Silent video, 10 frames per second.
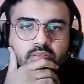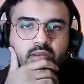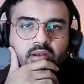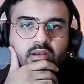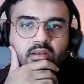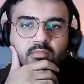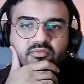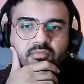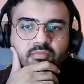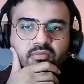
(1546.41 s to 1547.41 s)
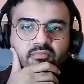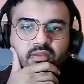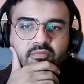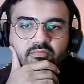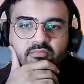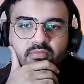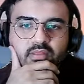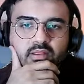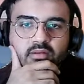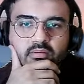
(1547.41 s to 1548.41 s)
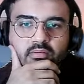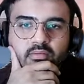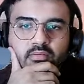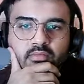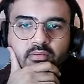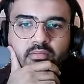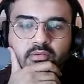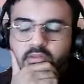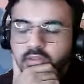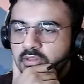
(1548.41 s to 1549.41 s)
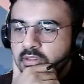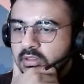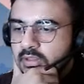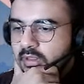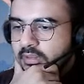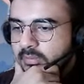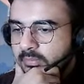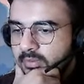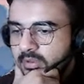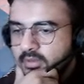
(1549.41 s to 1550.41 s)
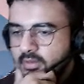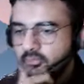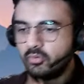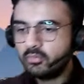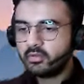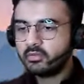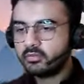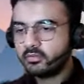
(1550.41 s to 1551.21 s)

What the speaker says: threatening bishop b5 there. Guys, I'll be back in a moment.